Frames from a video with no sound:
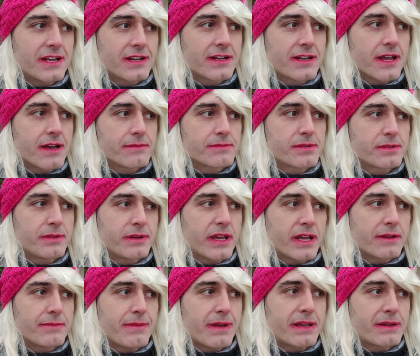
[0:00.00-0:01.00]
Here he comes. We
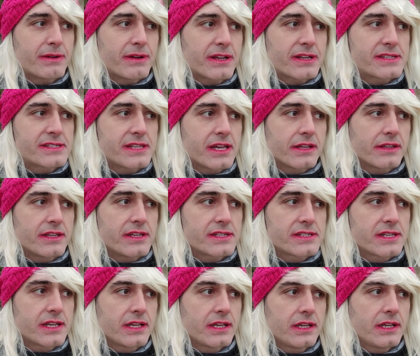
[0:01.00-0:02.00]
gotta make, we gotta sell
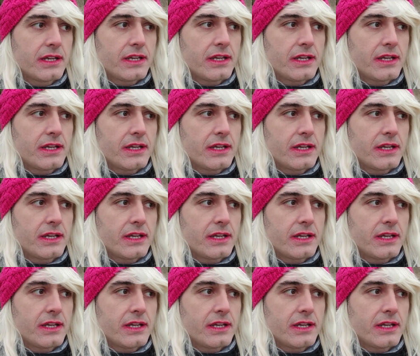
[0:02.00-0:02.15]
this.